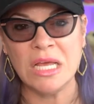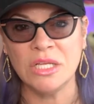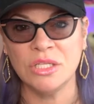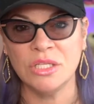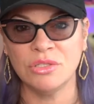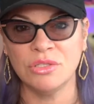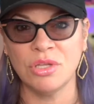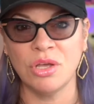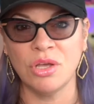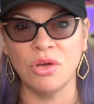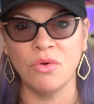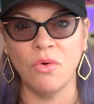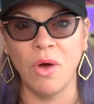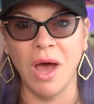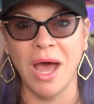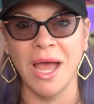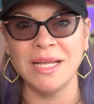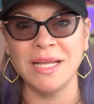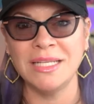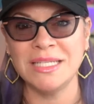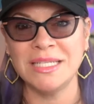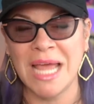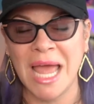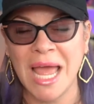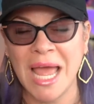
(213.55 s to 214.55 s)
So I
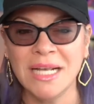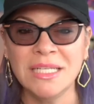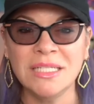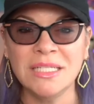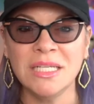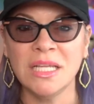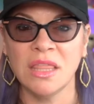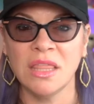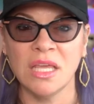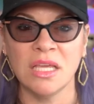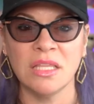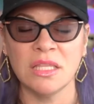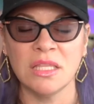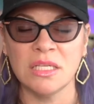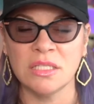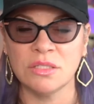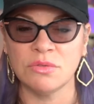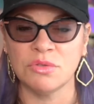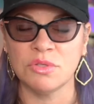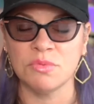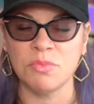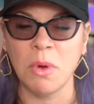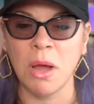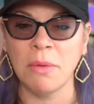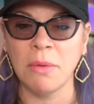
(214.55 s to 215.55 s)
tend to think this
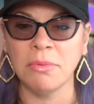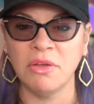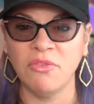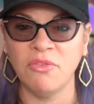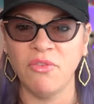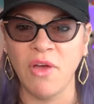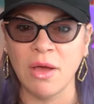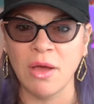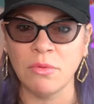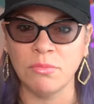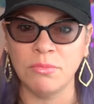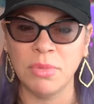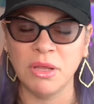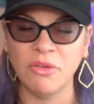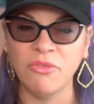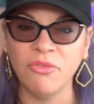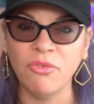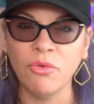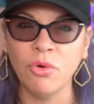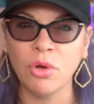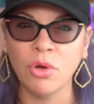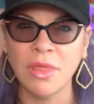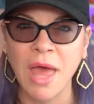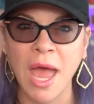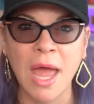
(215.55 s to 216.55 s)
was probably found
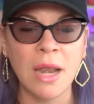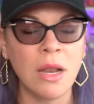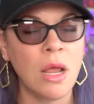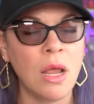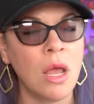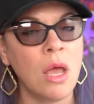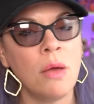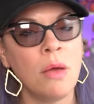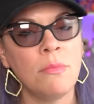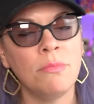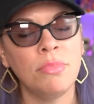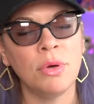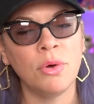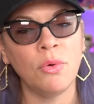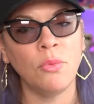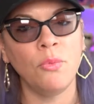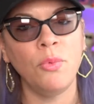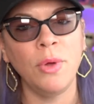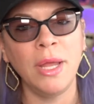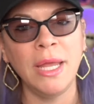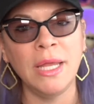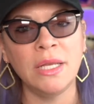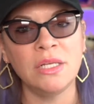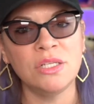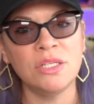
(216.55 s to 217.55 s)
before that, but
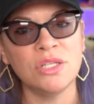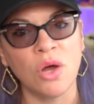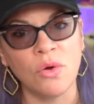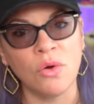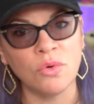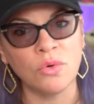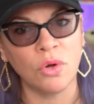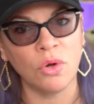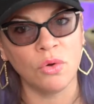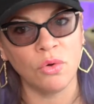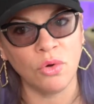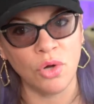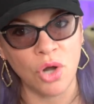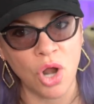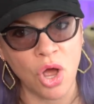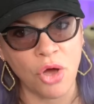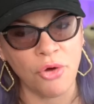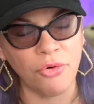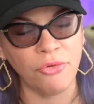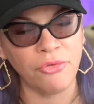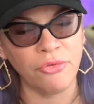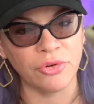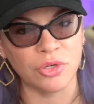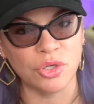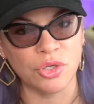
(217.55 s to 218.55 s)
we don't
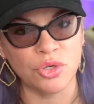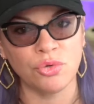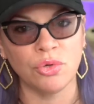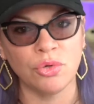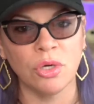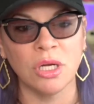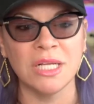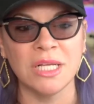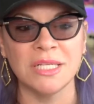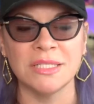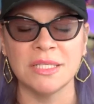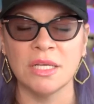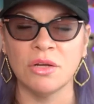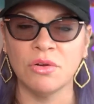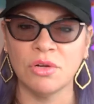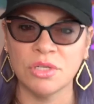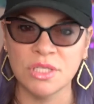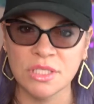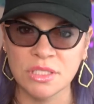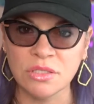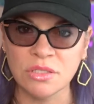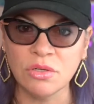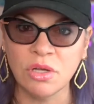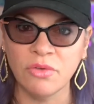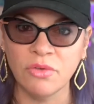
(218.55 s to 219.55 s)
know for sure because there are
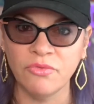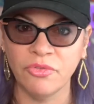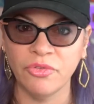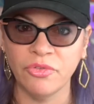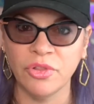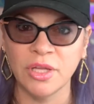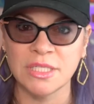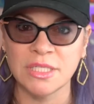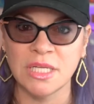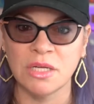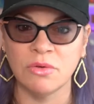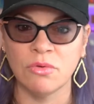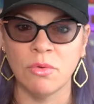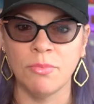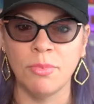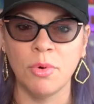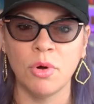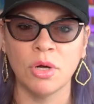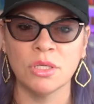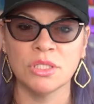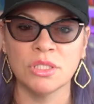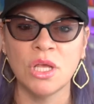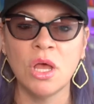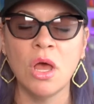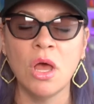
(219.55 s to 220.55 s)
still conflicting
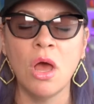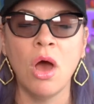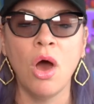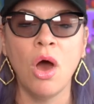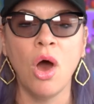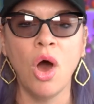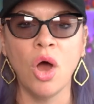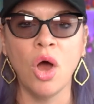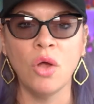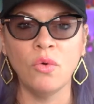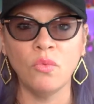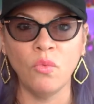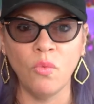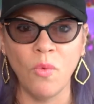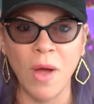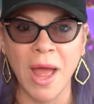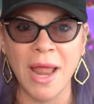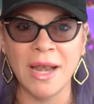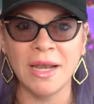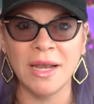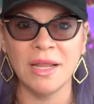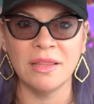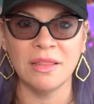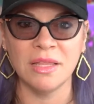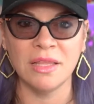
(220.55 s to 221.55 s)
reports on
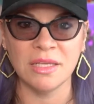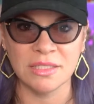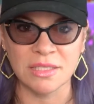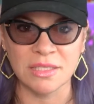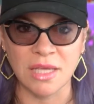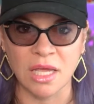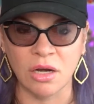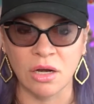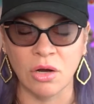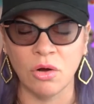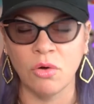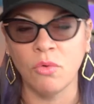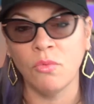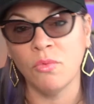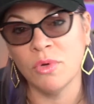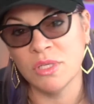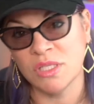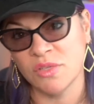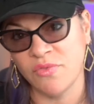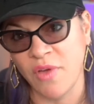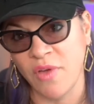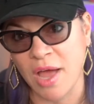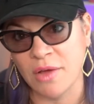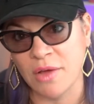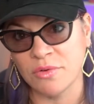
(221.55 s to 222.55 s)
when this letter was
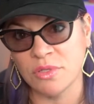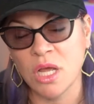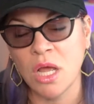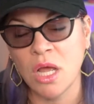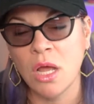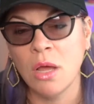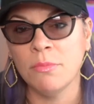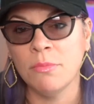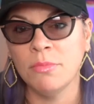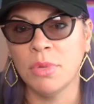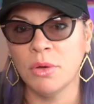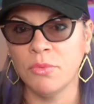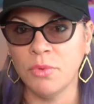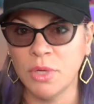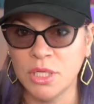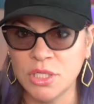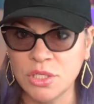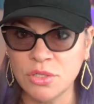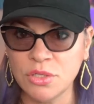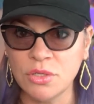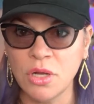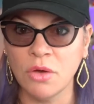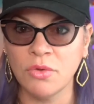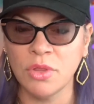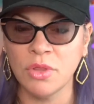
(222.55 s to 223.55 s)
found. But we
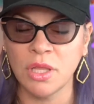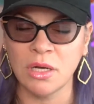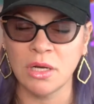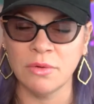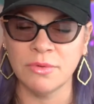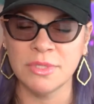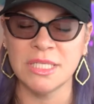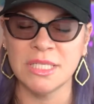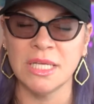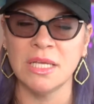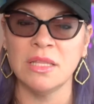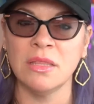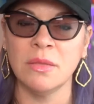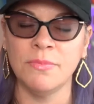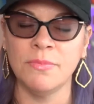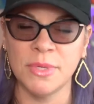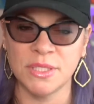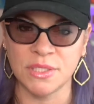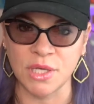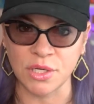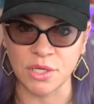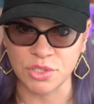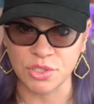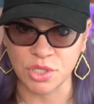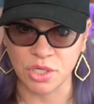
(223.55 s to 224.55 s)
do know that it was in the
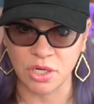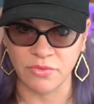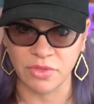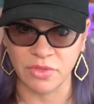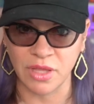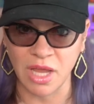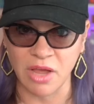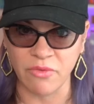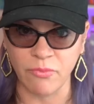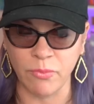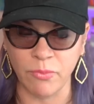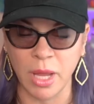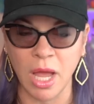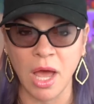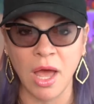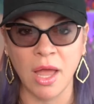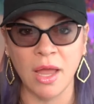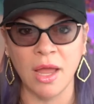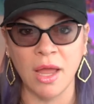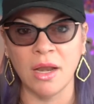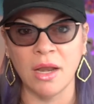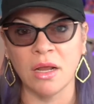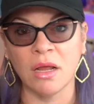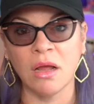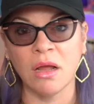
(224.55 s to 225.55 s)
possession of the
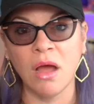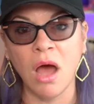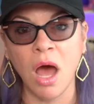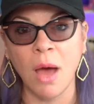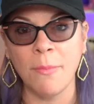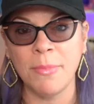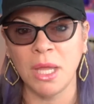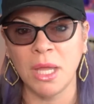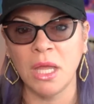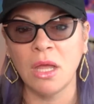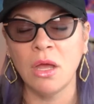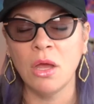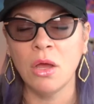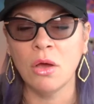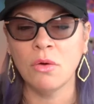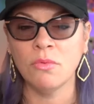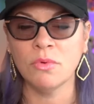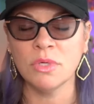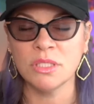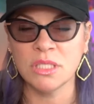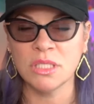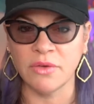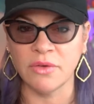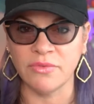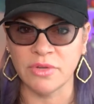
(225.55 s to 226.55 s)
FBI and a copy
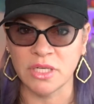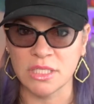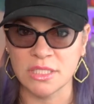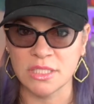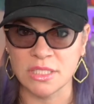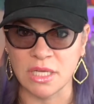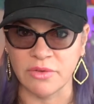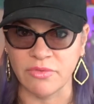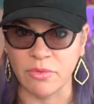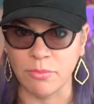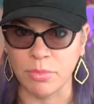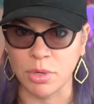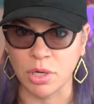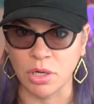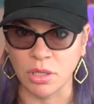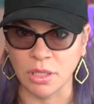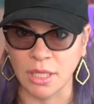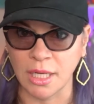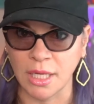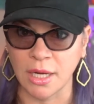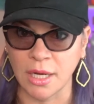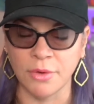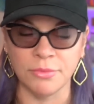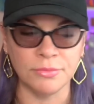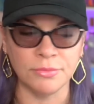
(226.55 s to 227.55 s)
was given to Stephen
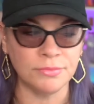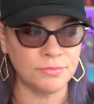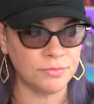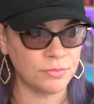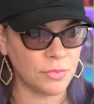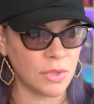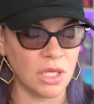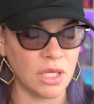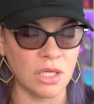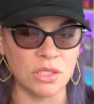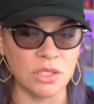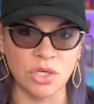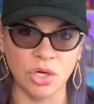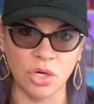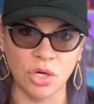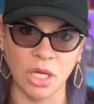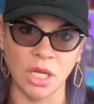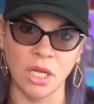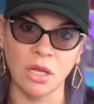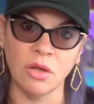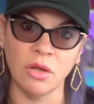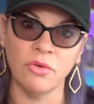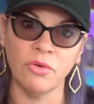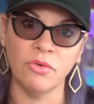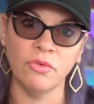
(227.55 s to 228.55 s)
Bertolino, the attorney